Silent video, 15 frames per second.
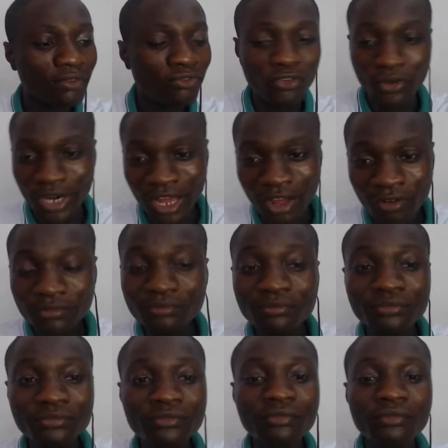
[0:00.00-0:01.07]
for now.
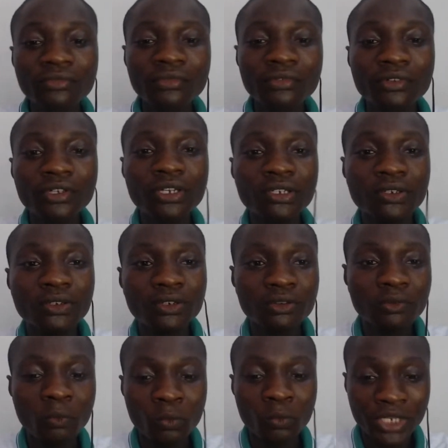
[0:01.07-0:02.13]

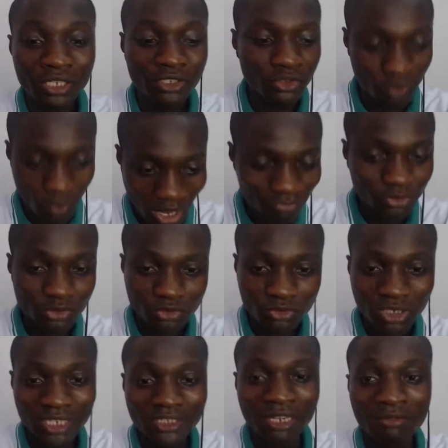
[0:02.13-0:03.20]
You have to do
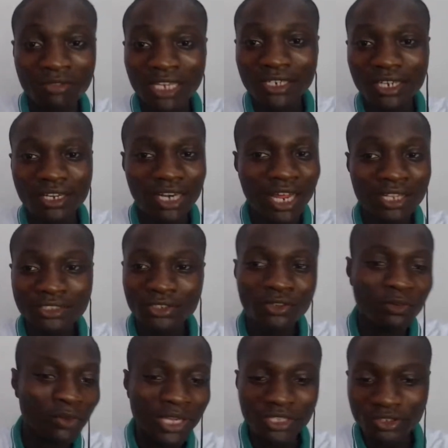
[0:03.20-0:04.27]
that after the class
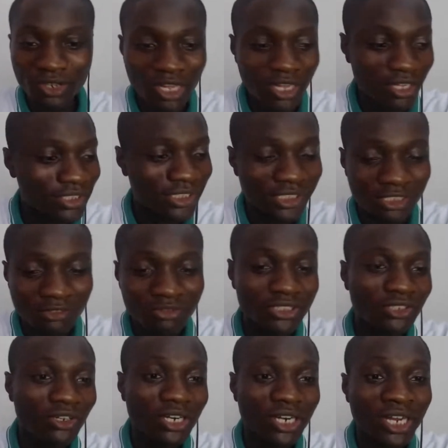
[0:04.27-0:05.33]
or when you are dealing
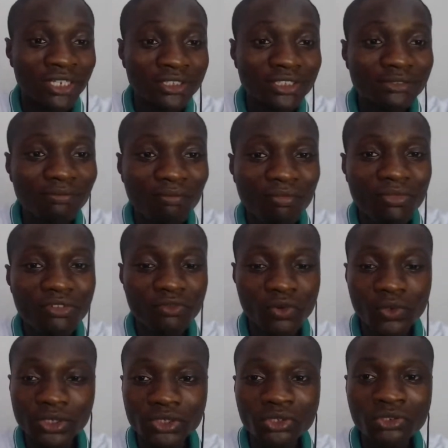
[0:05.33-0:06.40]
with your clients.
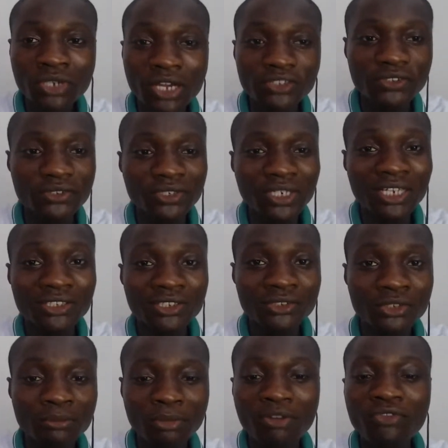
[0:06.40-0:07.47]
We will show you how to do that
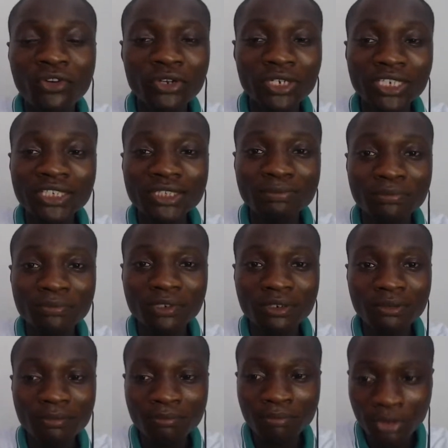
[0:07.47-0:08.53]
also. But for this
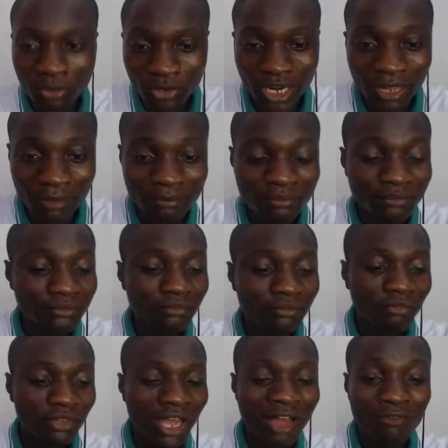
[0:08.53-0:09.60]
program
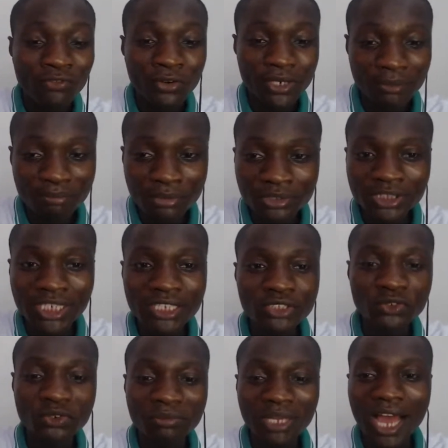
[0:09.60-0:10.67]
and for the project
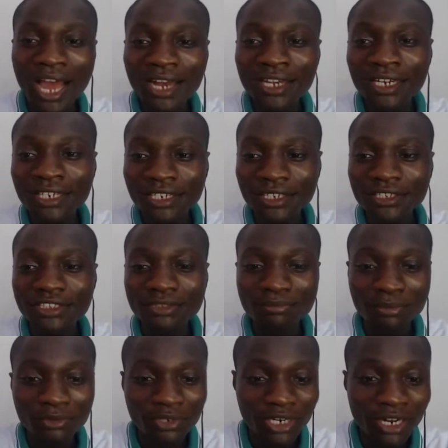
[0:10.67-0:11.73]
you'll be handling in this
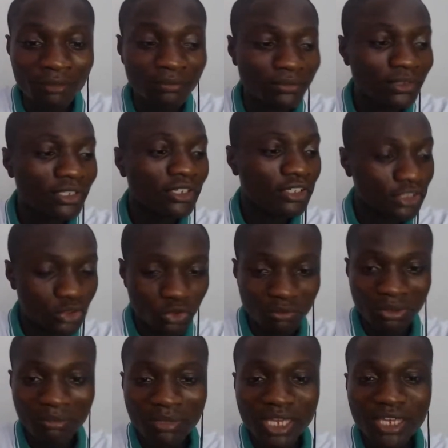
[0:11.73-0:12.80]
program, you'll
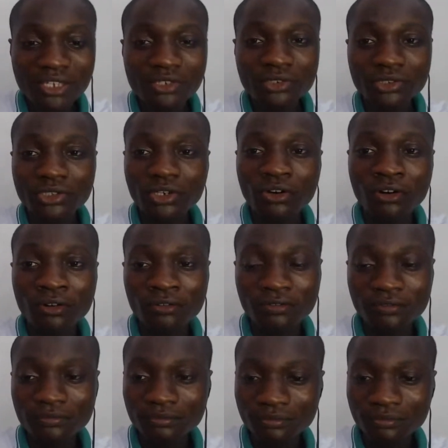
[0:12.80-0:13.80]
be making use of